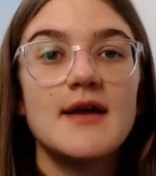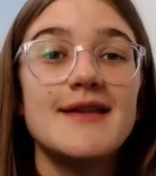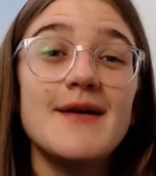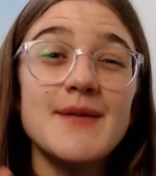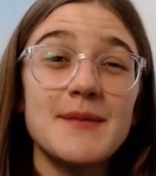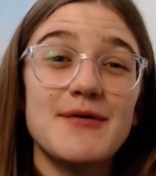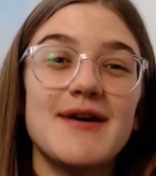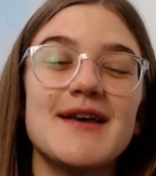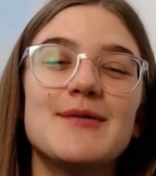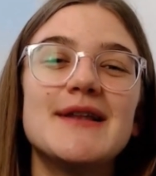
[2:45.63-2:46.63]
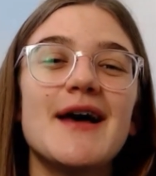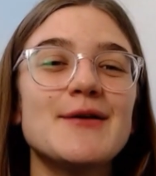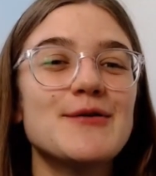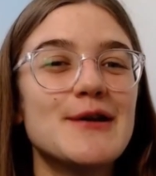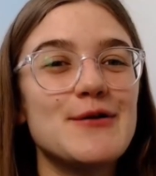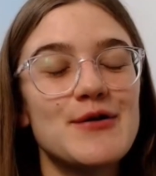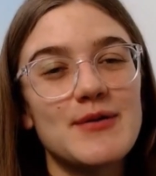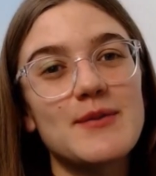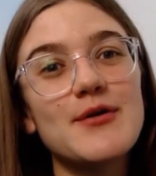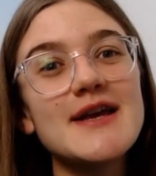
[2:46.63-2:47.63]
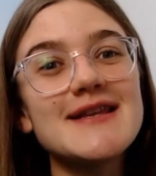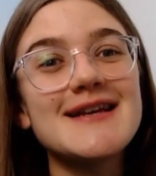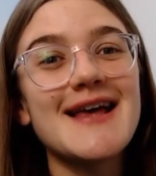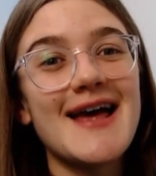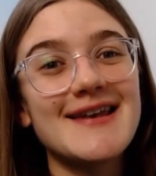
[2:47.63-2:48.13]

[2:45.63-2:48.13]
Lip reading: Tip number 3 is to align your solutions with the pre-scene and